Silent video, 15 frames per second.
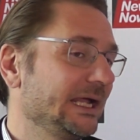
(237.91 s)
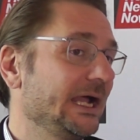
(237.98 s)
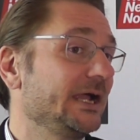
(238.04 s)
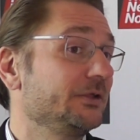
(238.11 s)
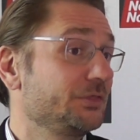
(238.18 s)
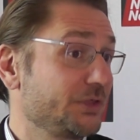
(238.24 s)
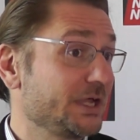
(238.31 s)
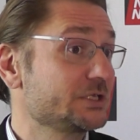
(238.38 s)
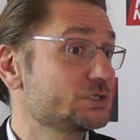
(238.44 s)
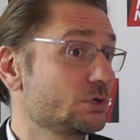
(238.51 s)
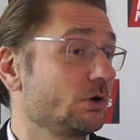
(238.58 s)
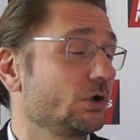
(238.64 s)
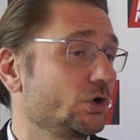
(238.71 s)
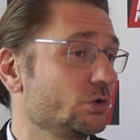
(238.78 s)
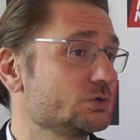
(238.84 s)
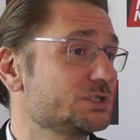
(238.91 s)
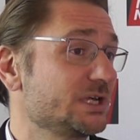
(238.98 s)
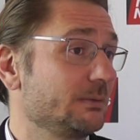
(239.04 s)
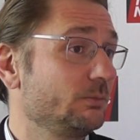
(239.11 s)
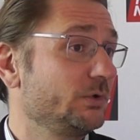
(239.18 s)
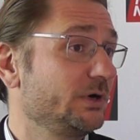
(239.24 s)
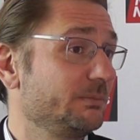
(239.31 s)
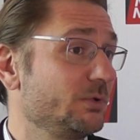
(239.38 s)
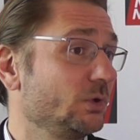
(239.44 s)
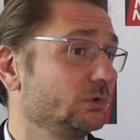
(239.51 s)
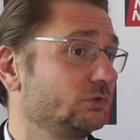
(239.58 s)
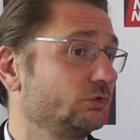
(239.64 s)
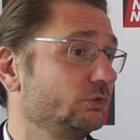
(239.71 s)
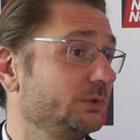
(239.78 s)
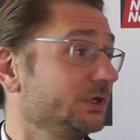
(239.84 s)
And thanks to our concept, we
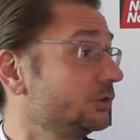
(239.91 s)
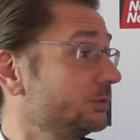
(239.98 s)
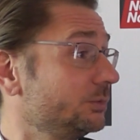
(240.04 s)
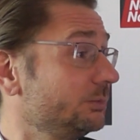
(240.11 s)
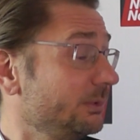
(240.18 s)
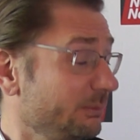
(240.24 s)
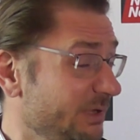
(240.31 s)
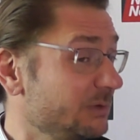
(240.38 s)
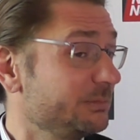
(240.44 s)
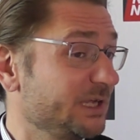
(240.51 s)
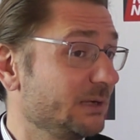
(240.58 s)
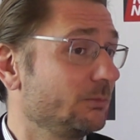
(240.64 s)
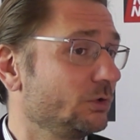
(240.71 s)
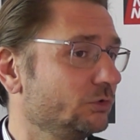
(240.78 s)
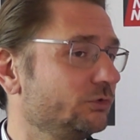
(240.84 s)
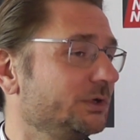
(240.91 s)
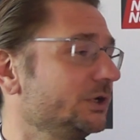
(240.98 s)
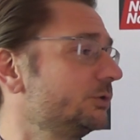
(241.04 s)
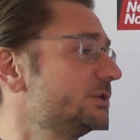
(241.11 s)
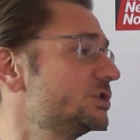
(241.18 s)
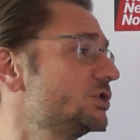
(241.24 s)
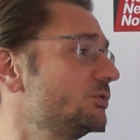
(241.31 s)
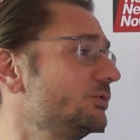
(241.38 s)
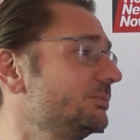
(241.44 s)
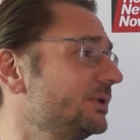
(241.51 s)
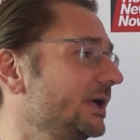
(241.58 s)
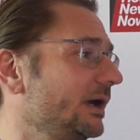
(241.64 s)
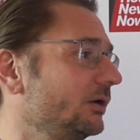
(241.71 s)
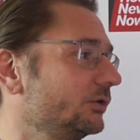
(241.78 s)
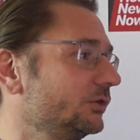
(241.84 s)
will be able to increase the room
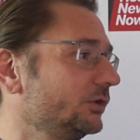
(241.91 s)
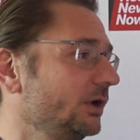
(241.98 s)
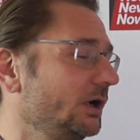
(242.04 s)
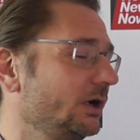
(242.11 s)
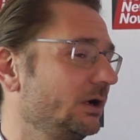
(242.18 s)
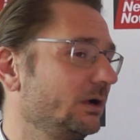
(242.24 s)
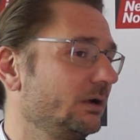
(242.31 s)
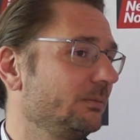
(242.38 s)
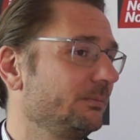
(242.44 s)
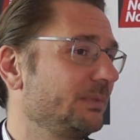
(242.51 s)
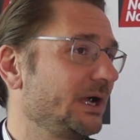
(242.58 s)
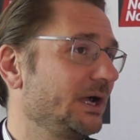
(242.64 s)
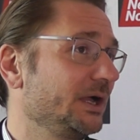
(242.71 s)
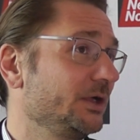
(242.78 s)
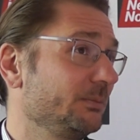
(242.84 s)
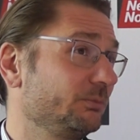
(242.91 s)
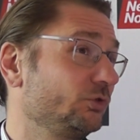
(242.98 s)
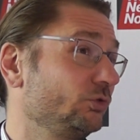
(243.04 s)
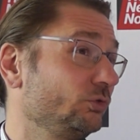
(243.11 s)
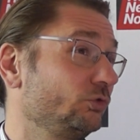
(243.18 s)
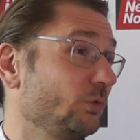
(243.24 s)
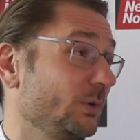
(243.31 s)
count by up to